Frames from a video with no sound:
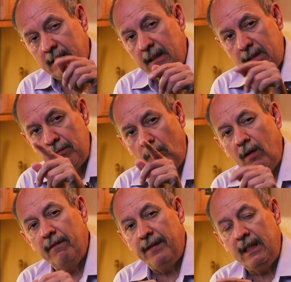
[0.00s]
the
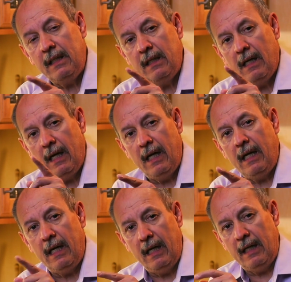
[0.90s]
small v,
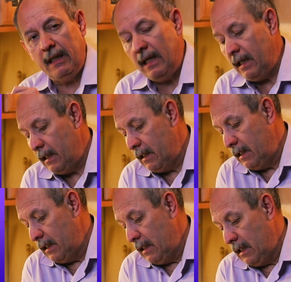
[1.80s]
E-N.
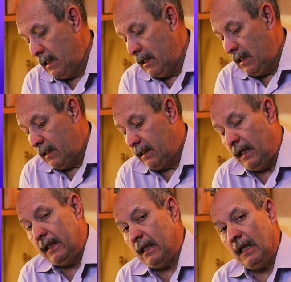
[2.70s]

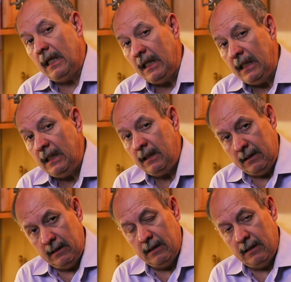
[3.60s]
Then ir,
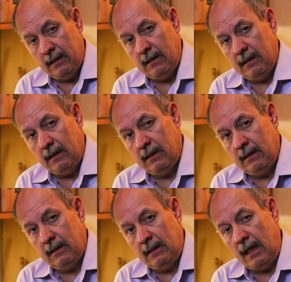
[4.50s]

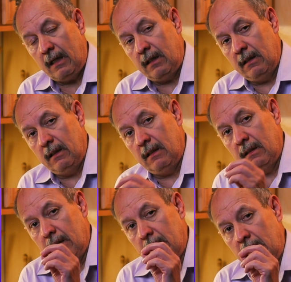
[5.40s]

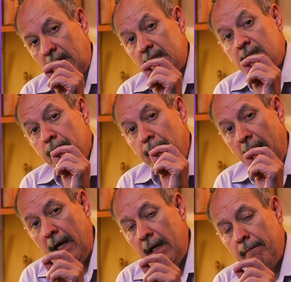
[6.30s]
that is
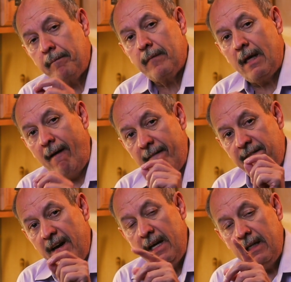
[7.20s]
B,
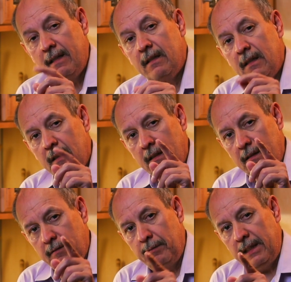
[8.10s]

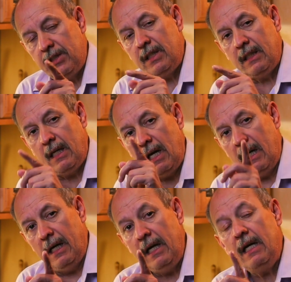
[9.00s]
V
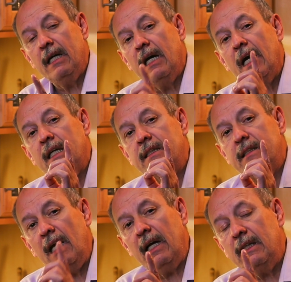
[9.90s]
chica E,
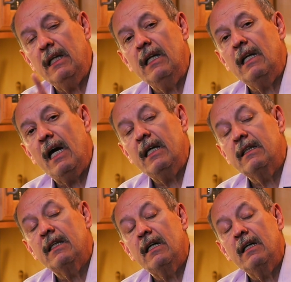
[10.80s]
exactly
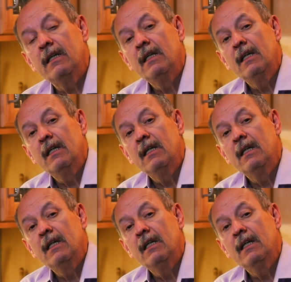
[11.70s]
like the